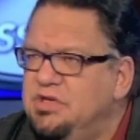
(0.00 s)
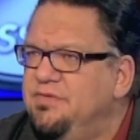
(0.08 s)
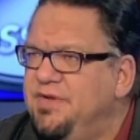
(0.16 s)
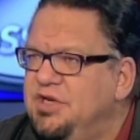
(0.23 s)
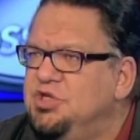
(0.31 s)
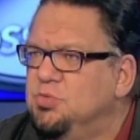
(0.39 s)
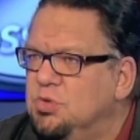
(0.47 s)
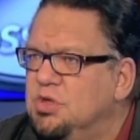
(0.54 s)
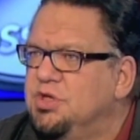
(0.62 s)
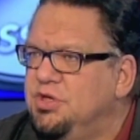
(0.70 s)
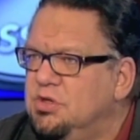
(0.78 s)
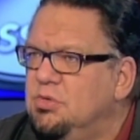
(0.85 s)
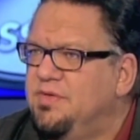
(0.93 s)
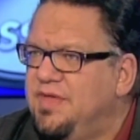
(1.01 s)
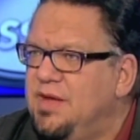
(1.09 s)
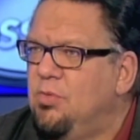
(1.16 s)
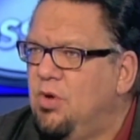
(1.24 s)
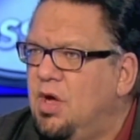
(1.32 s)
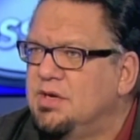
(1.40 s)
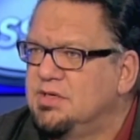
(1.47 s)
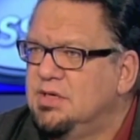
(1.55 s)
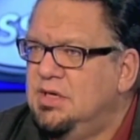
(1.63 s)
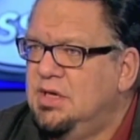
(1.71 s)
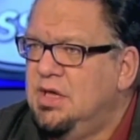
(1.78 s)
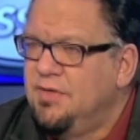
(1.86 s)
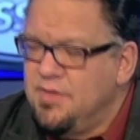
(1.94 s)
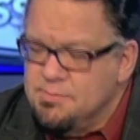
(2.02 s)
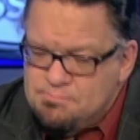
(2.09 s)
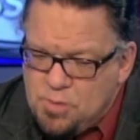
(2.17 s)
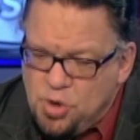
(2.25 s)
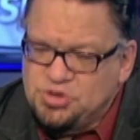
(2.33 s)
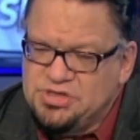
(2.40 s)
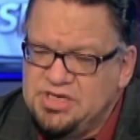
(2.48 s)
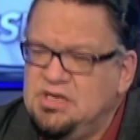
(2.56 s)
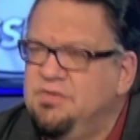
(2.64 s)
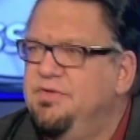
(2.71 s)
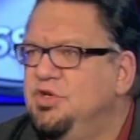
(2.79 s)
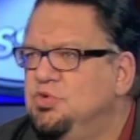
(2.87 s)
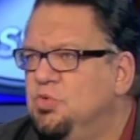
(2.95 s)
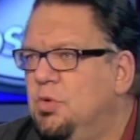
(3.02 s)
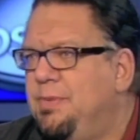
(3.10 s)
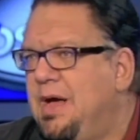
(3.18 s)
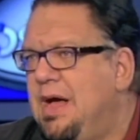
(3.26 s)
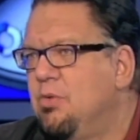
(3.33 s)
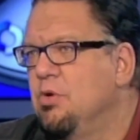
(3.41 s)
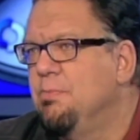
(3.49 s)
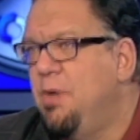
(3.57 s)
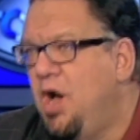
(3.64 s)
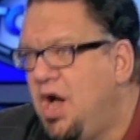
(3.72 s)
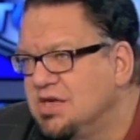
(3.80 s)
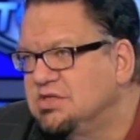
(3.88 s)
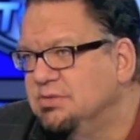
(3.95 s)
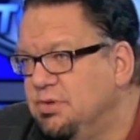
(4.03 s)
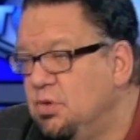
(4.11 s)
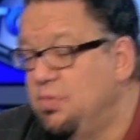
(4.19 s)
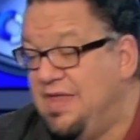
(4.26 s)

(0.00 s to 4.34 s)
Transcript: individual can do what they want, the most individual power possible